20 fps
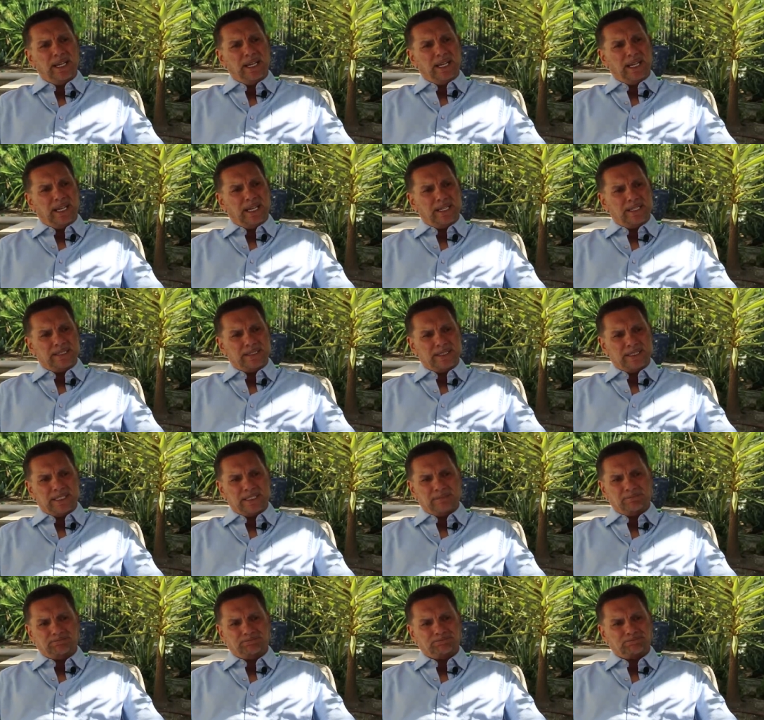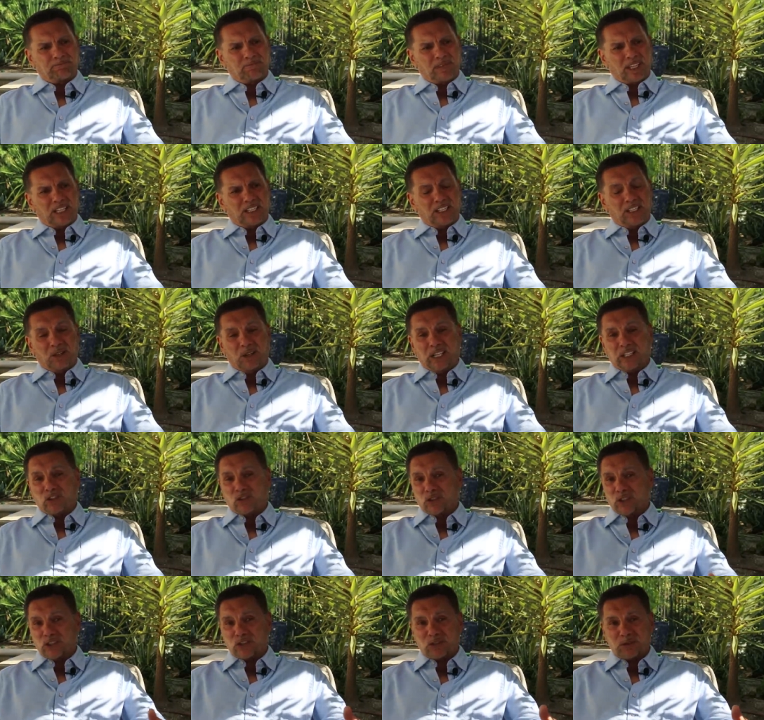And, um, you know, I
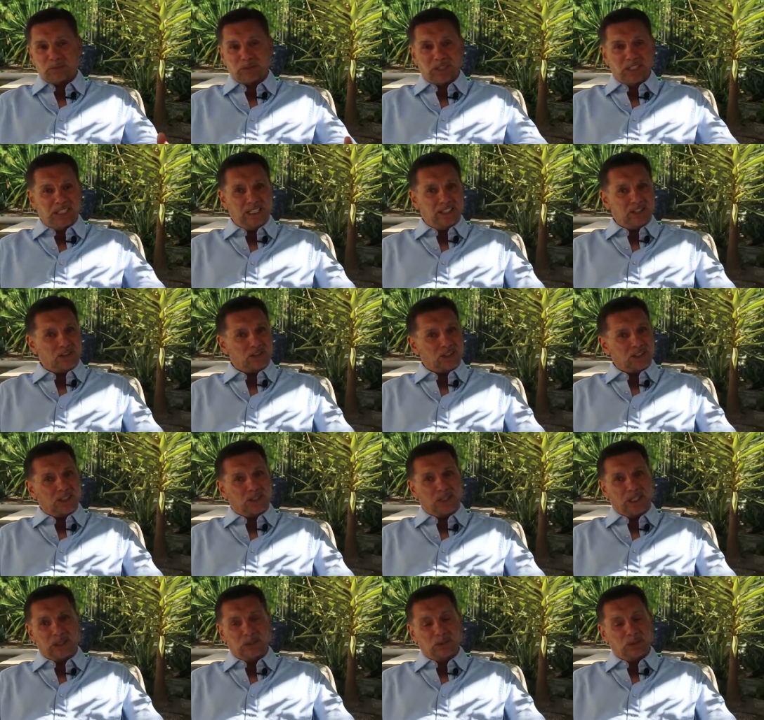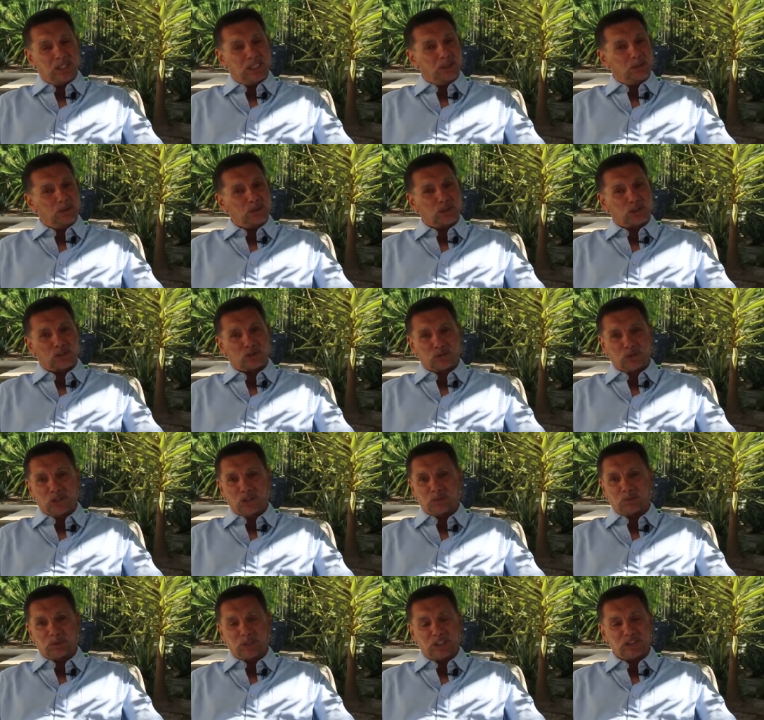saw some things, you know, he, he was a
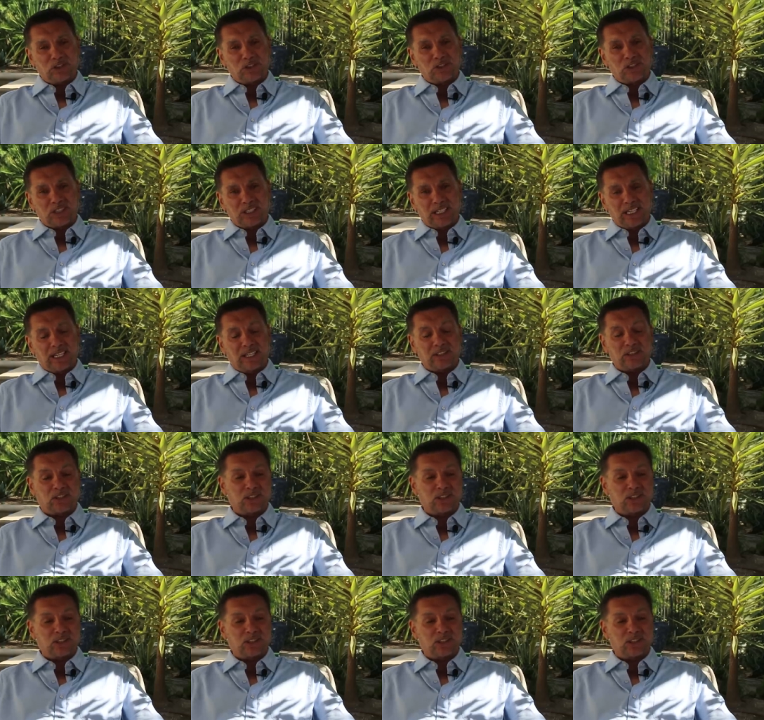strong presence in the house.